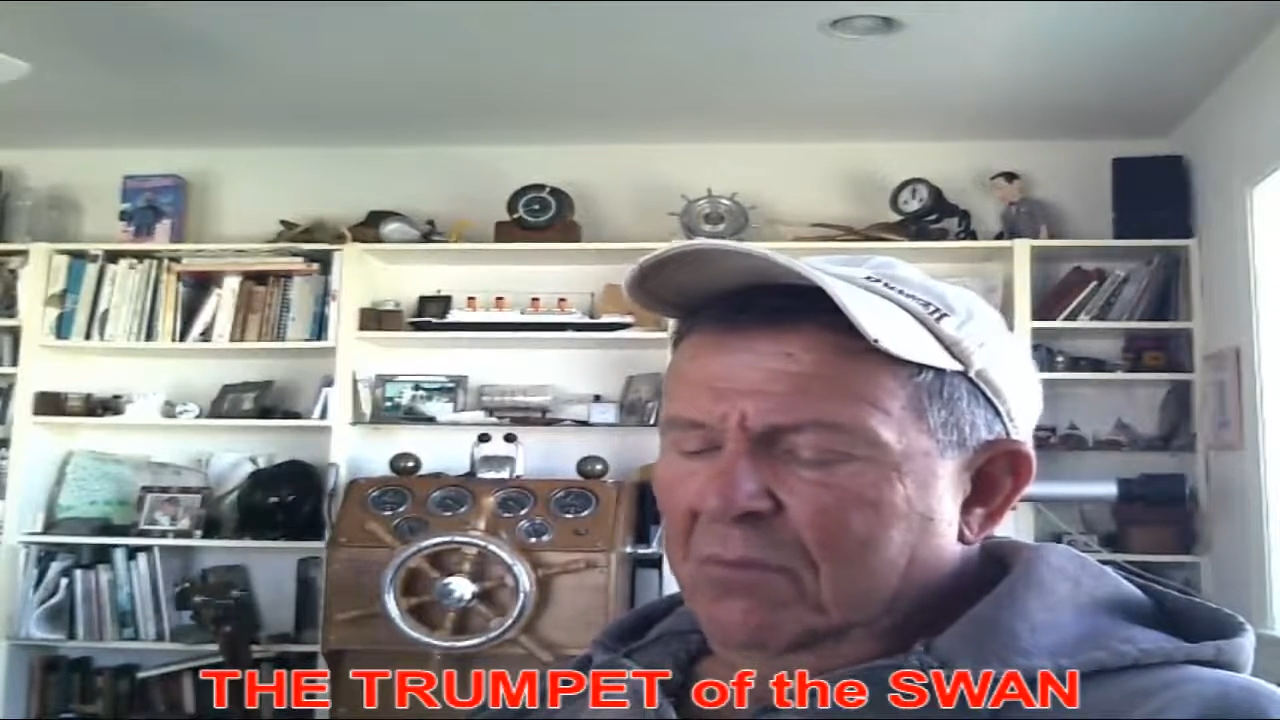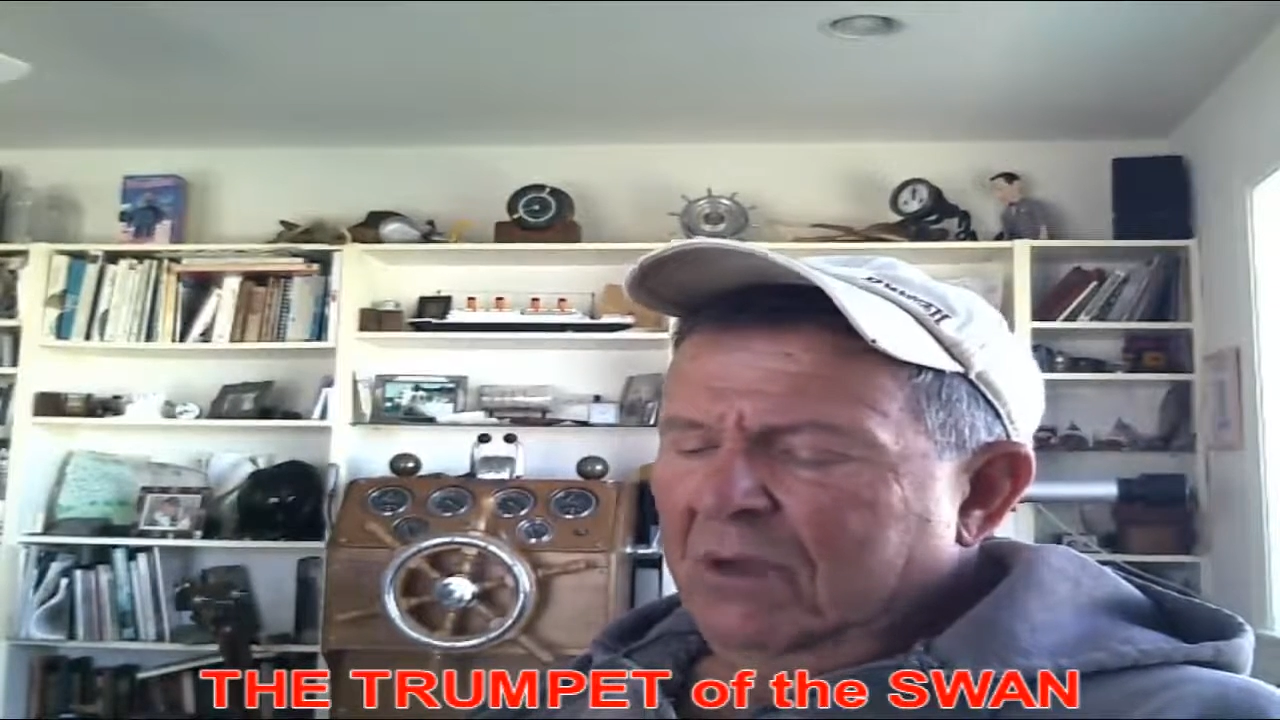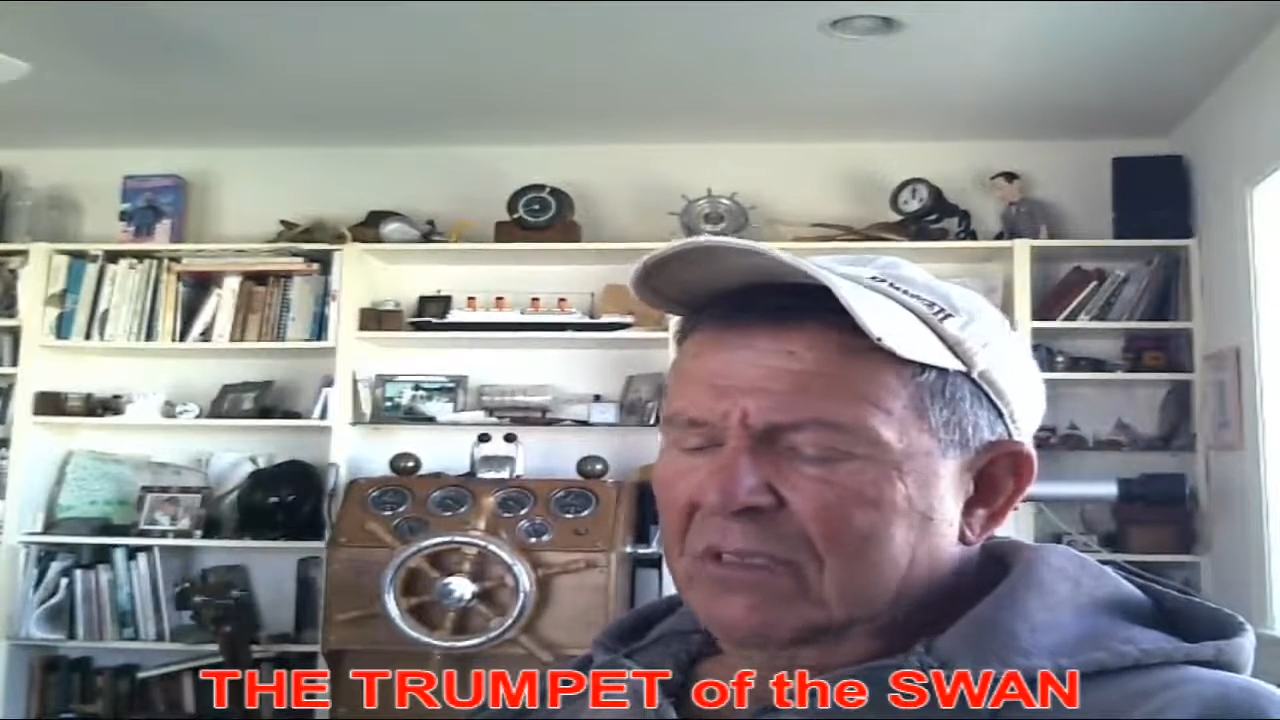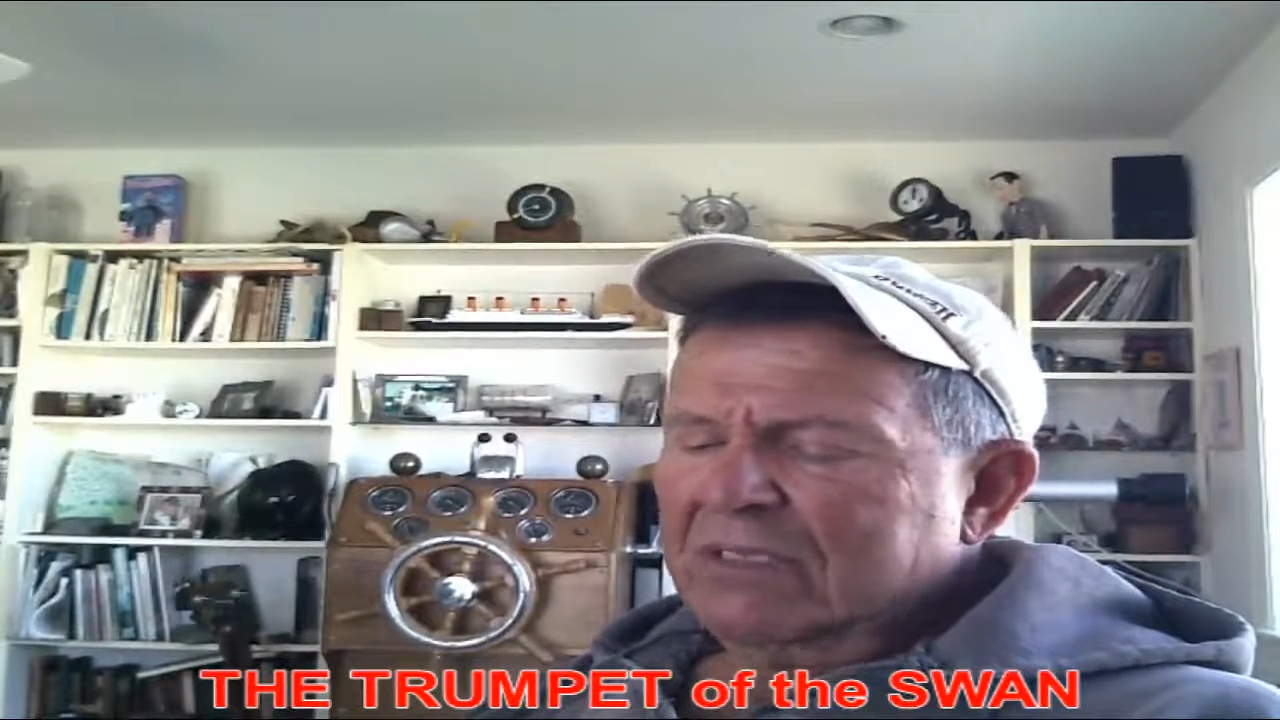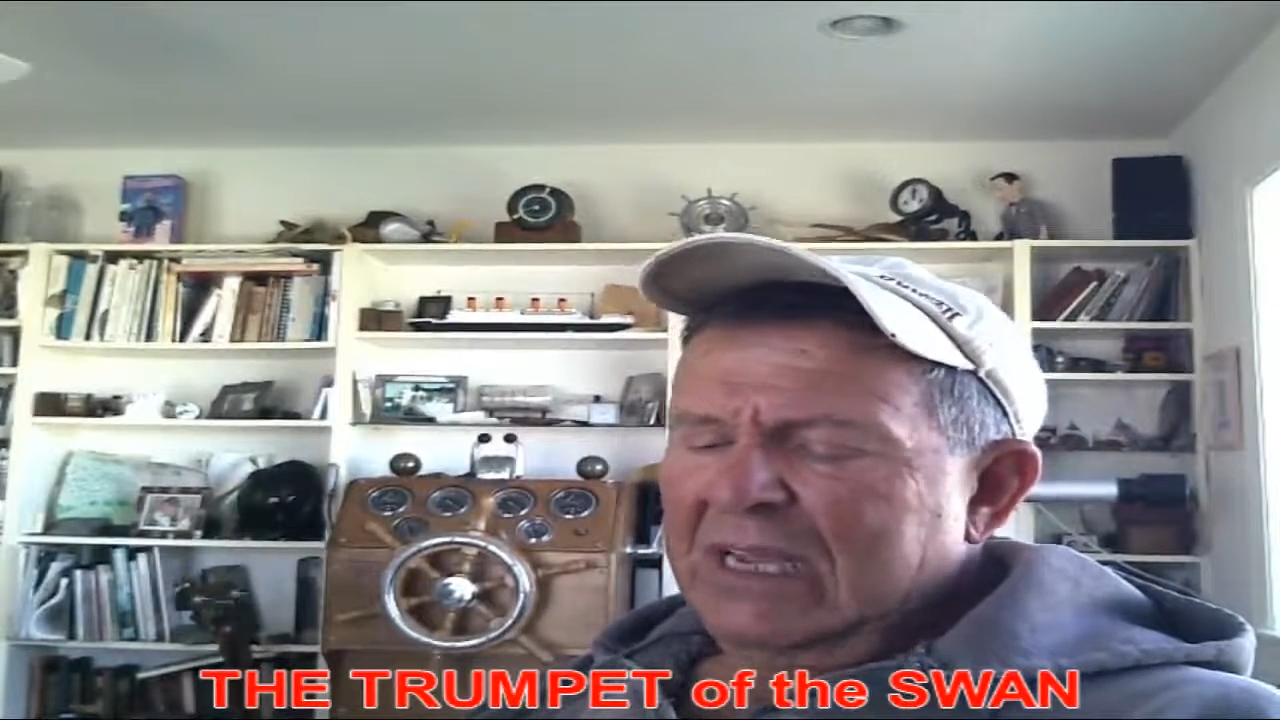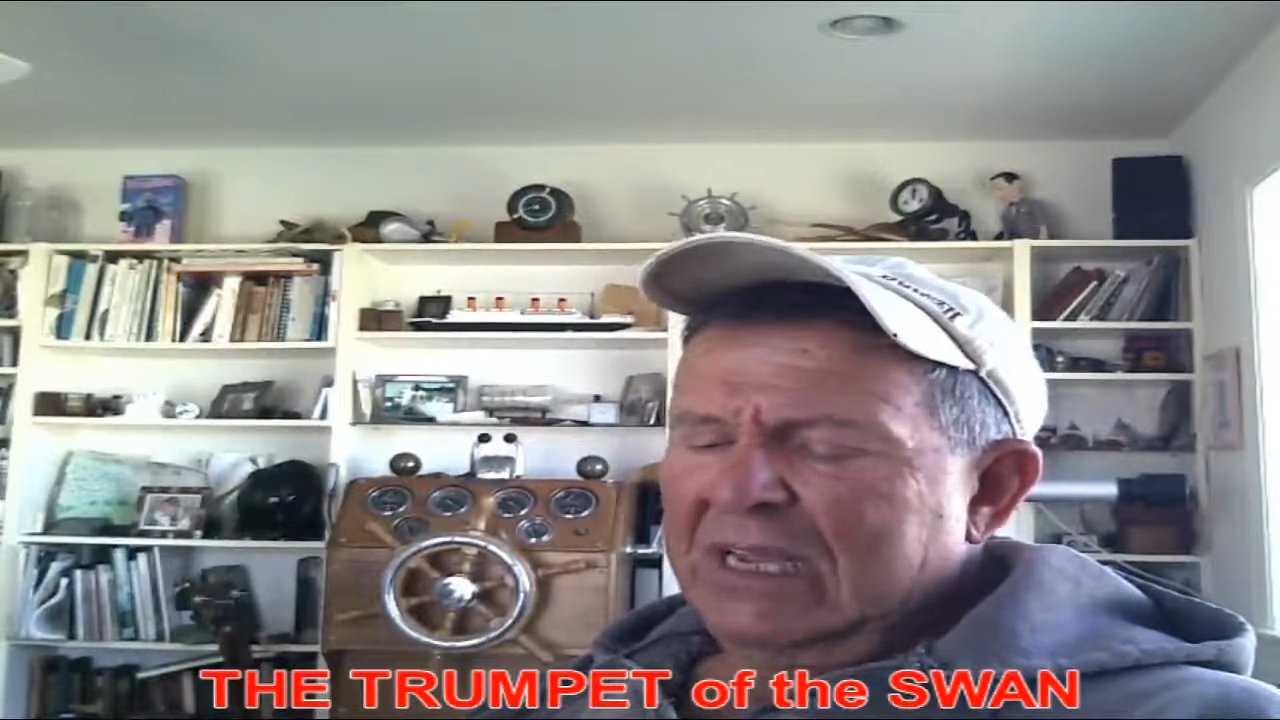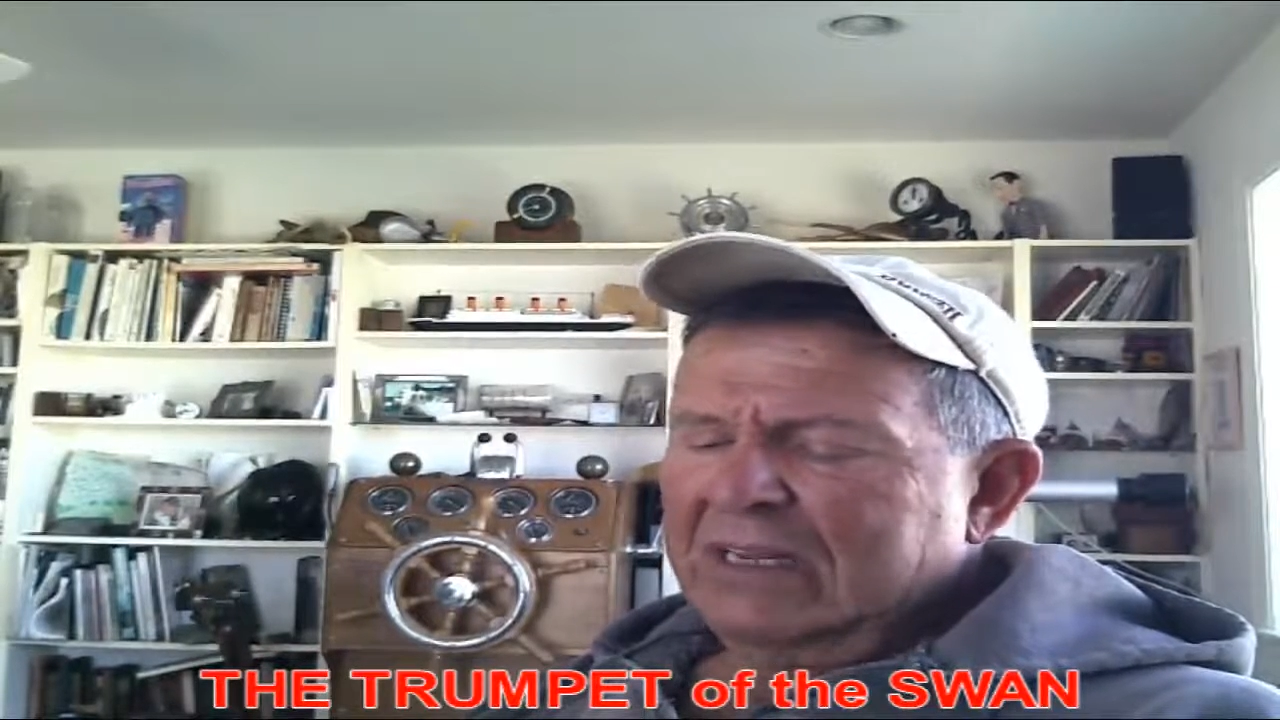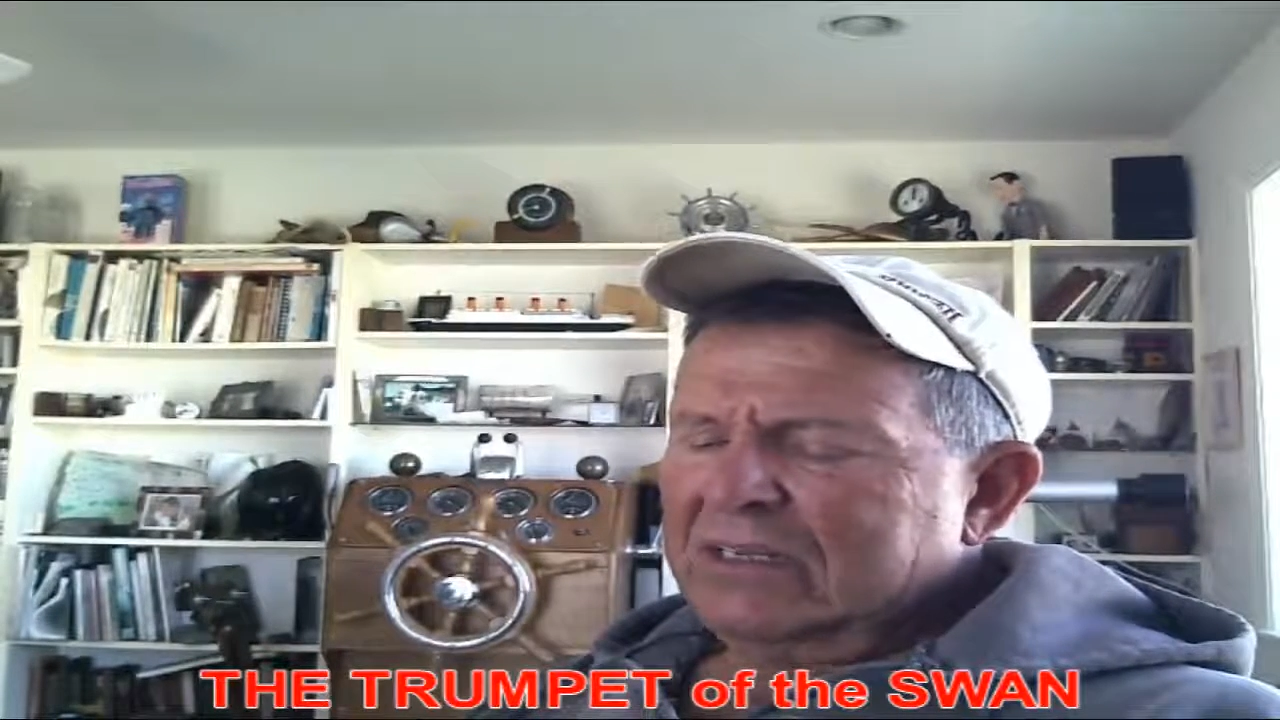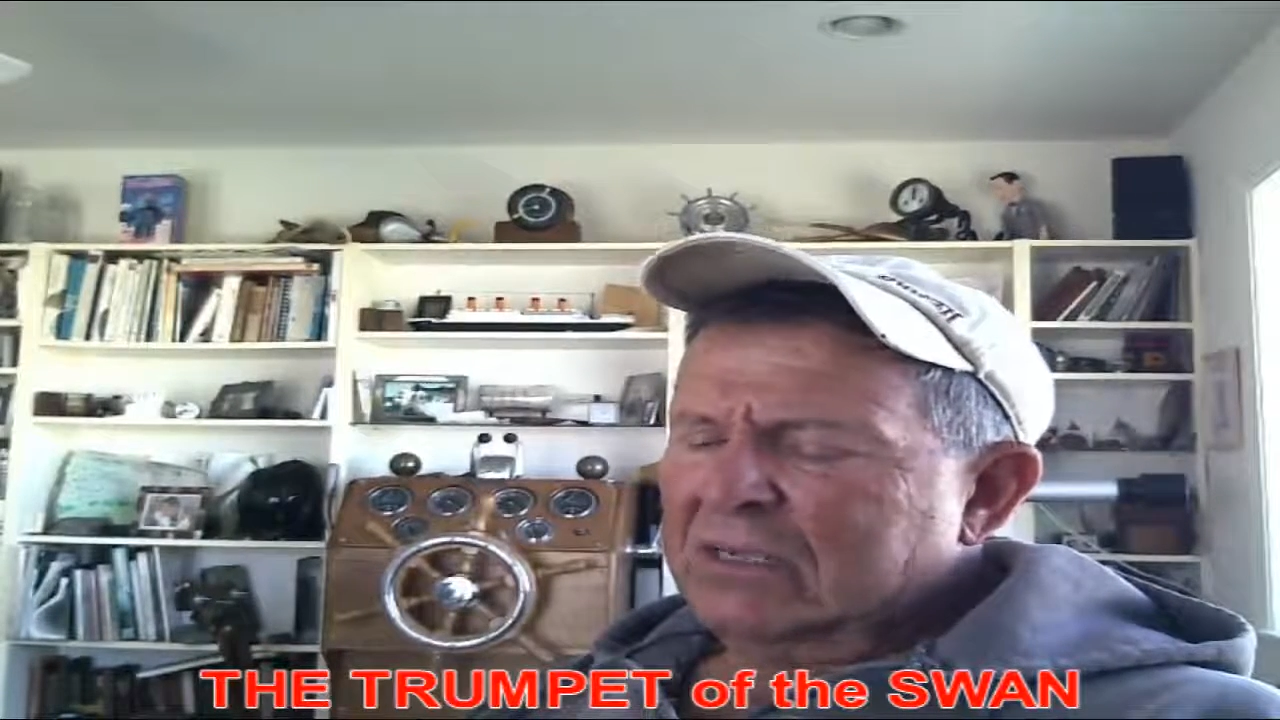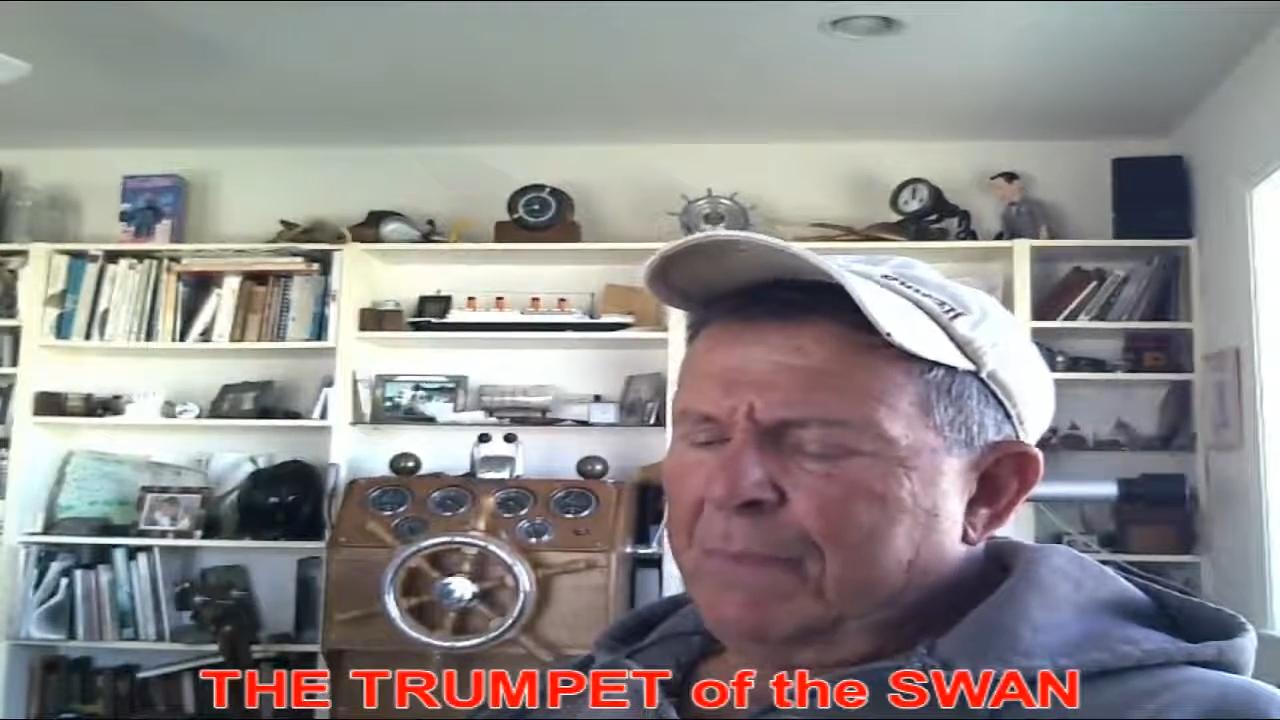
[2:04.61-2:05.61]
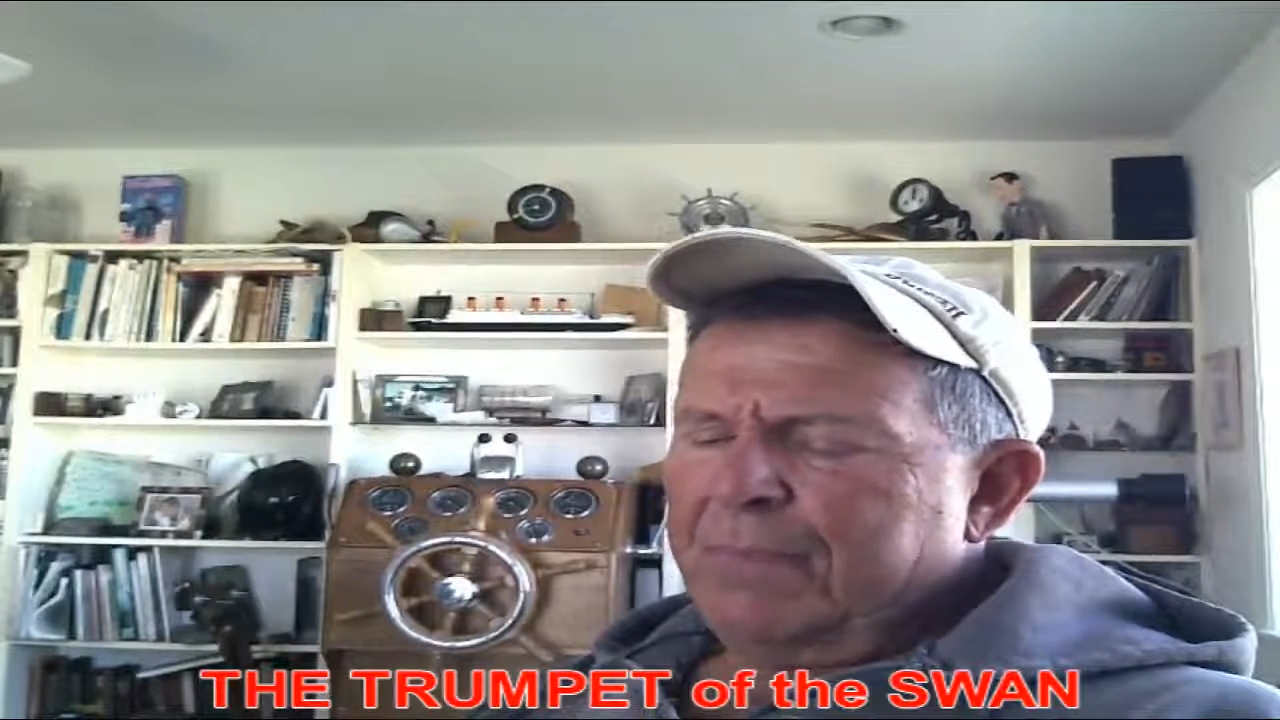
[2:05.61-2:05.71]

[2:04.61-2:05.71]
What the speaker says: Montana is a